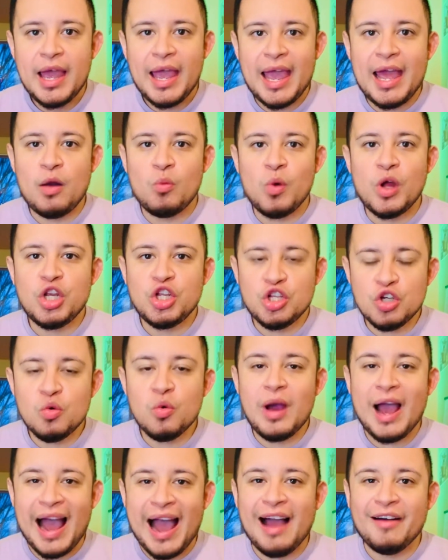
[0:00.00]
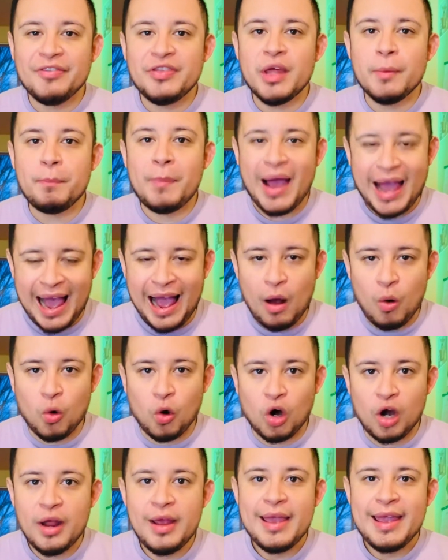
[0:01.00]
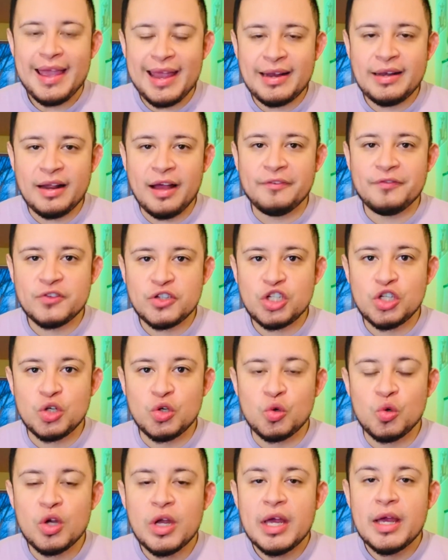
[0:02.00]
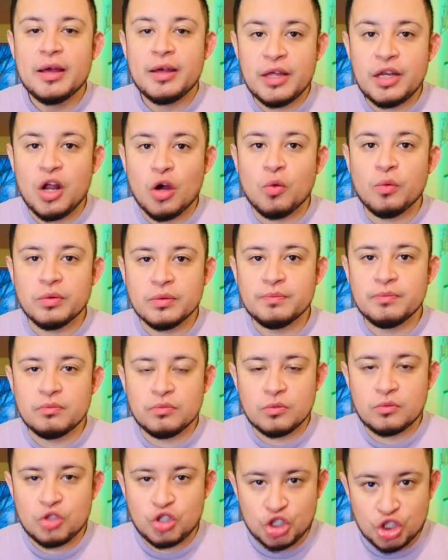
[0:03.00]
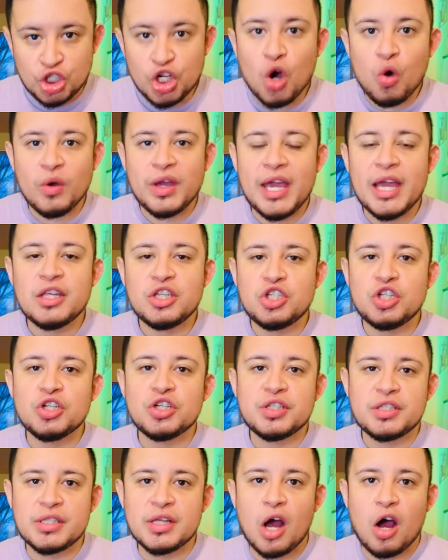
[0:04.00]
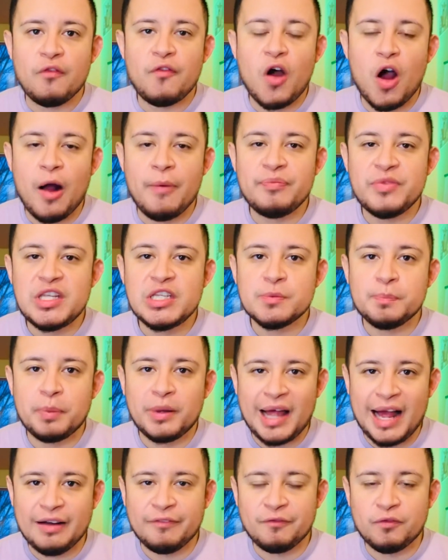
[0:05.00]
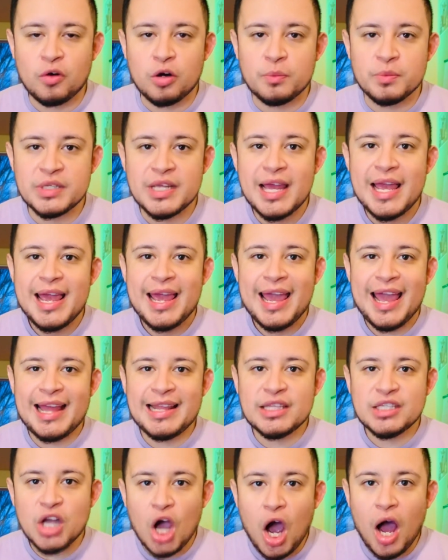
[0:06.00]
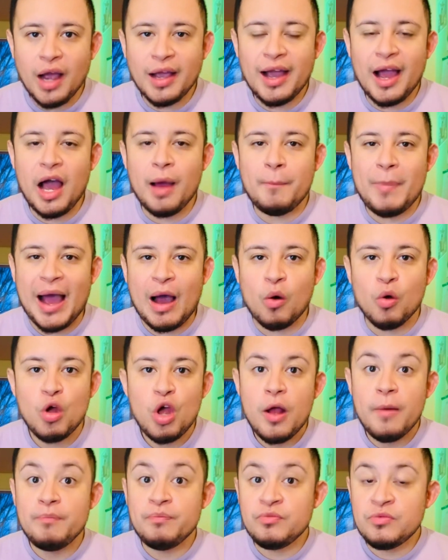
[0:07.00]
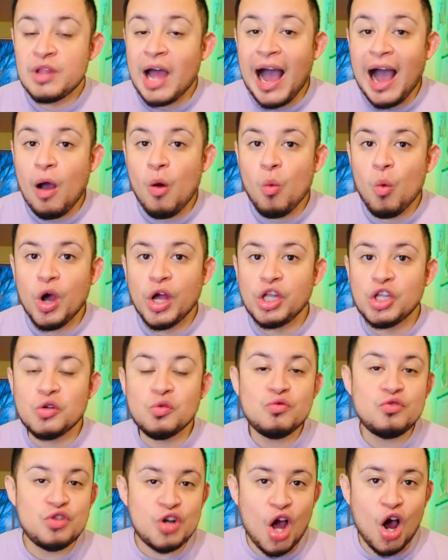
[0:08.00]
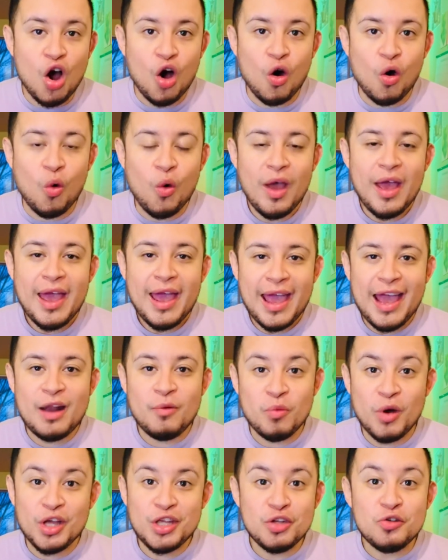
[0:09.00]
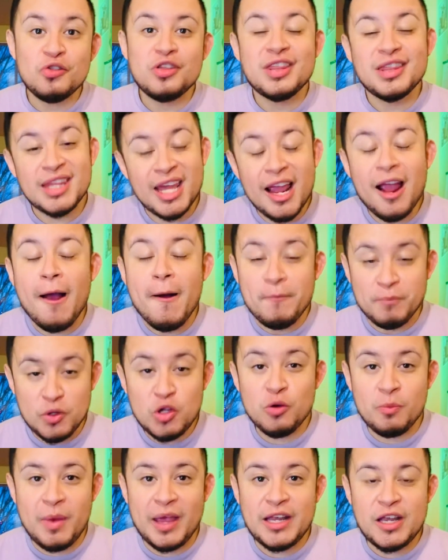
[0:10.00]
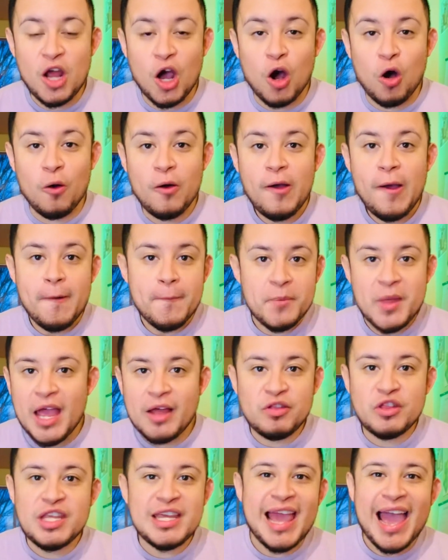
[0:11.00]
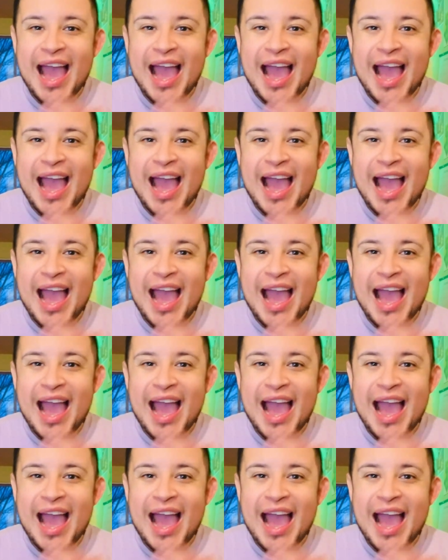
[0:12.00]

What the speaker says: And when you have the power enough to, showcase yourself on these platforms and talk about not what you know and what you think you may know, and the